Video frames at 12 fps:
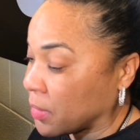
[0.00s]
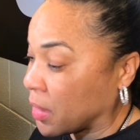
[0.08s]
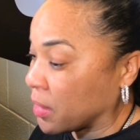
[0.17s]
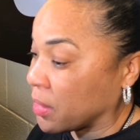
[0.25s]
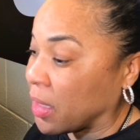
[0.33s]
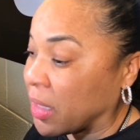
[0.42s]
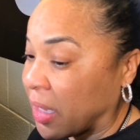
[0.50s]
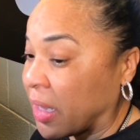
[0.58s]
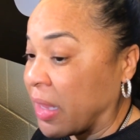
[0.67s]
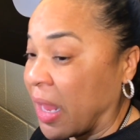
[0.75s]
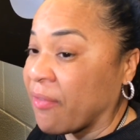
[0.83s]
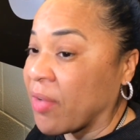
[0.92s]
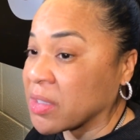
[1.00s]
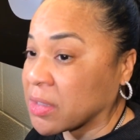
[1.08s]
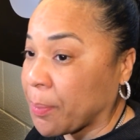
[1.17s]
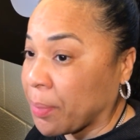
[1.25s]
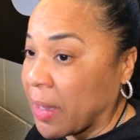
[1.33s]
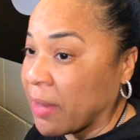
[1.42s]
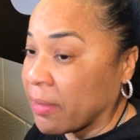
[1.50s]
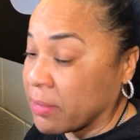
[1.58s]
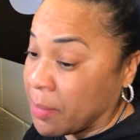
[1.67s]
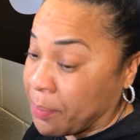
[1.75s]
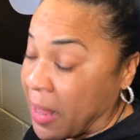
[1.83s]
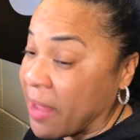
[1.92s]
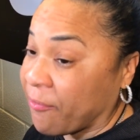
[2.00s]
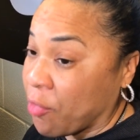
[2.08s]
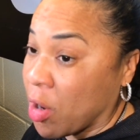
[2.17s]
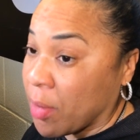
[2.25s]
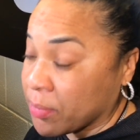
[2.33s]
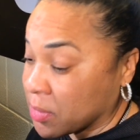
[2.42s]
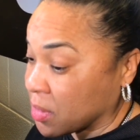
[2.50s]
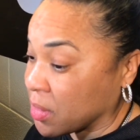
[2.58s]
it gave us the platform